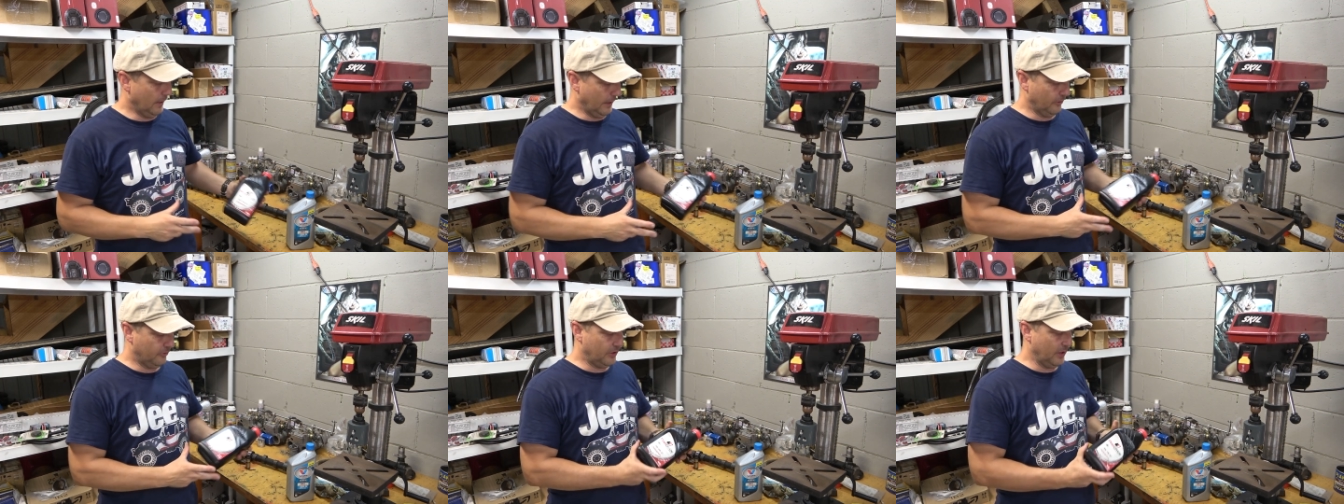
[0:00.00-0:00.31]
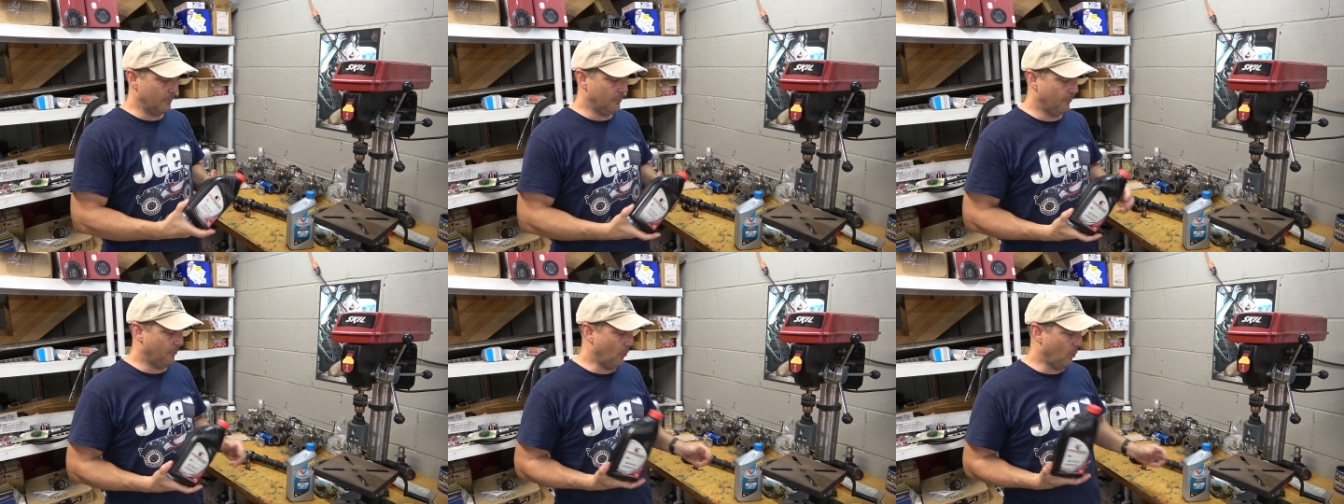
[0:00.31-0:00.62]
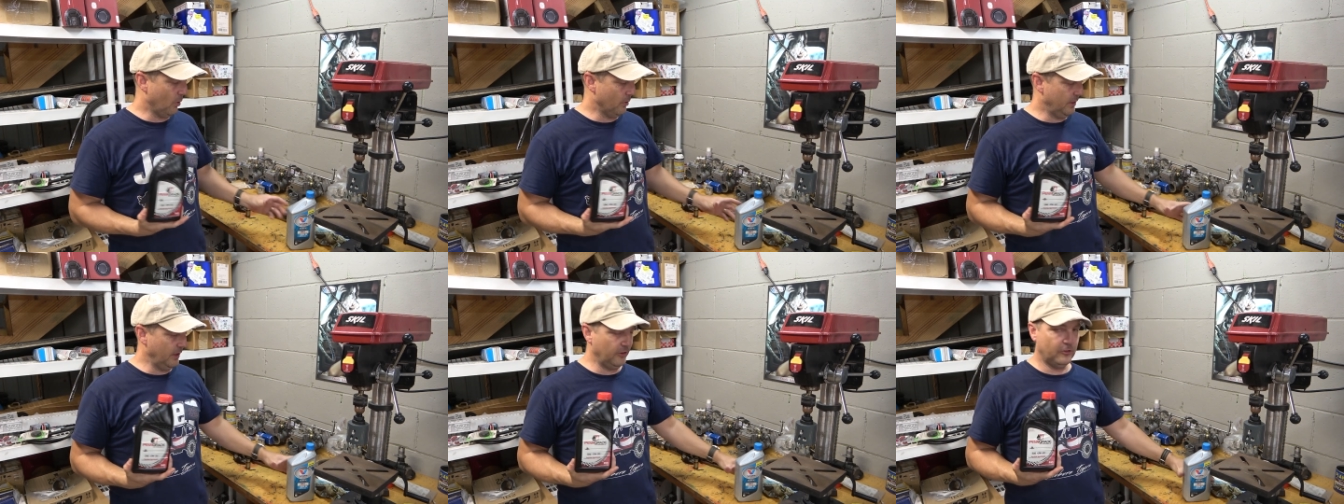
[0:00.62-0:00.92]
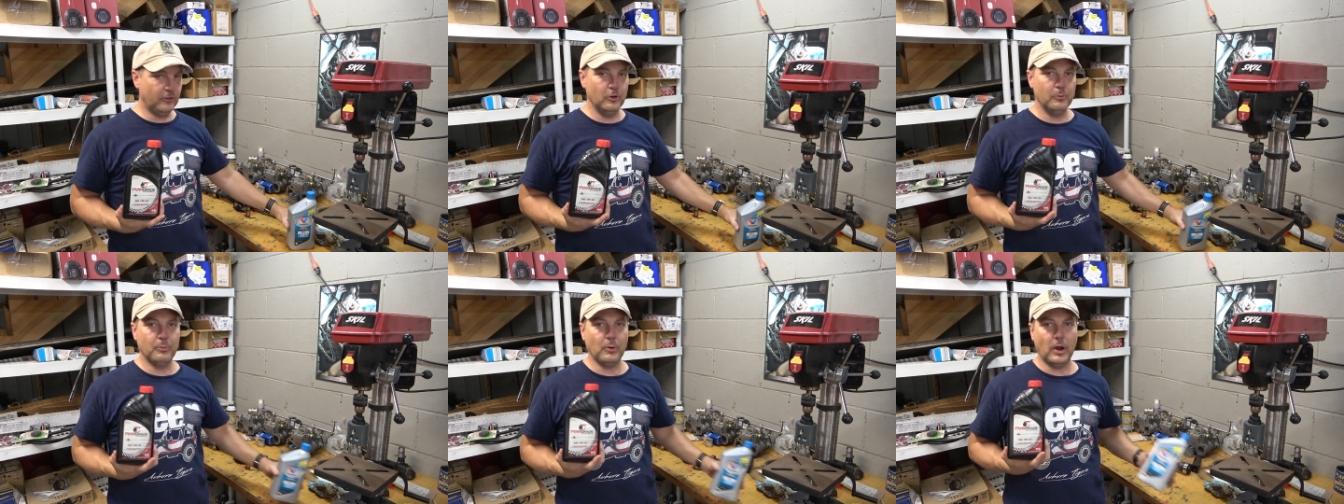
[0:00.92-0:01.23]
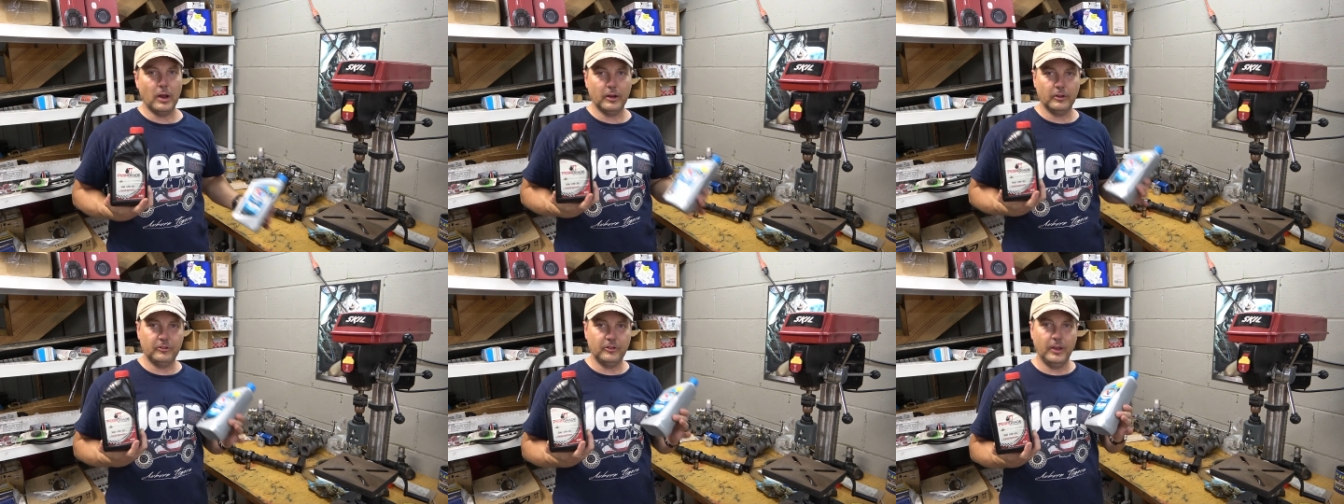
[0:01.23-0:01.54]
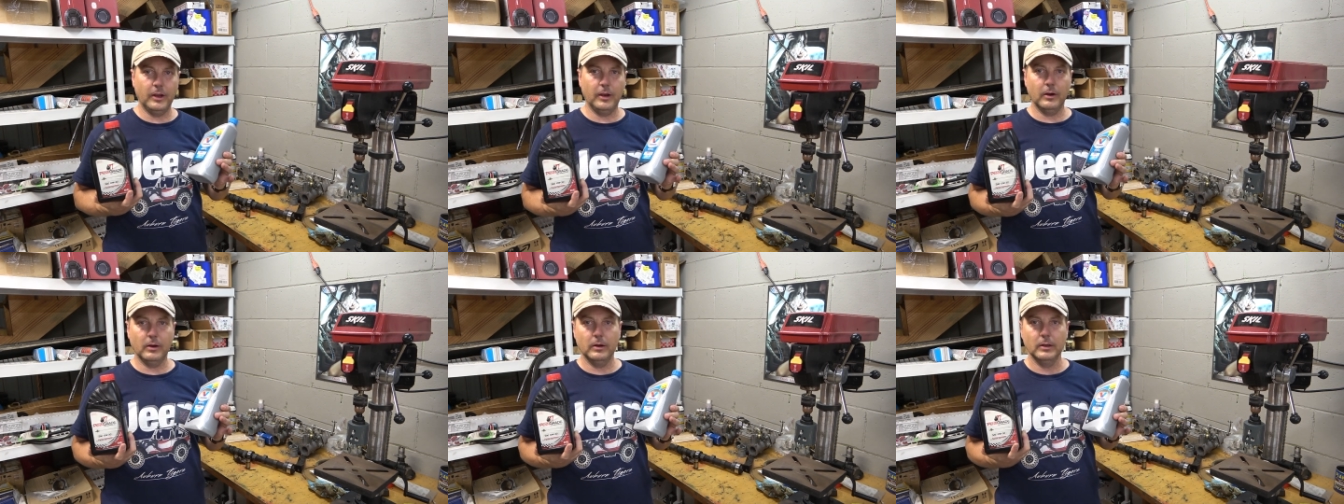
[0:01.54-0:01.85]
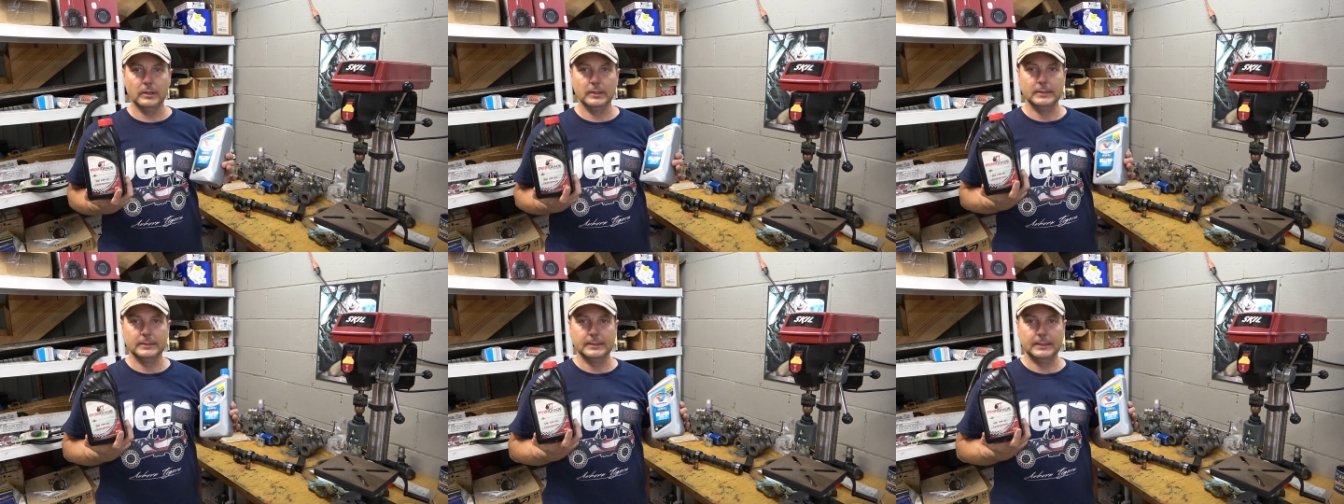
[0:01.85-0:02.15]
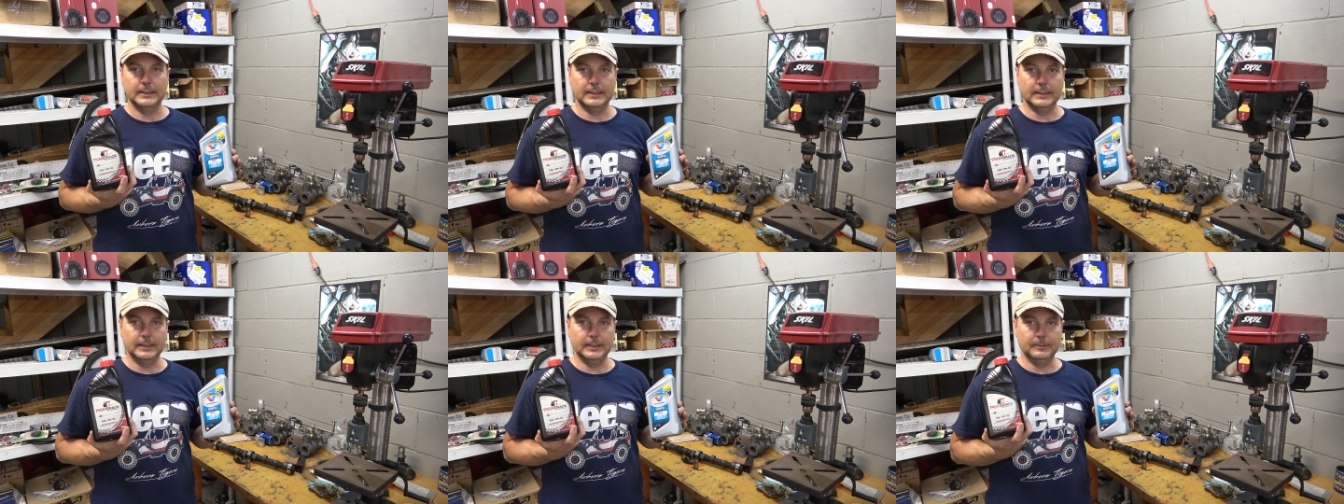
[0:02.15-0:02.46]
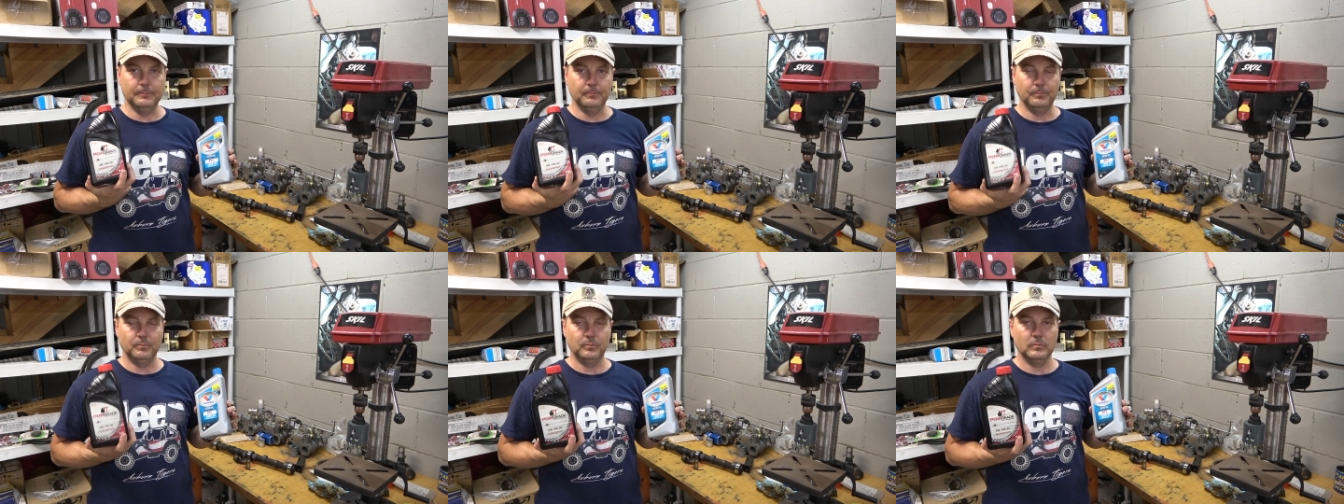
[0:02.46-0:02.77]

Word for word: like I said before, these two products here, uh,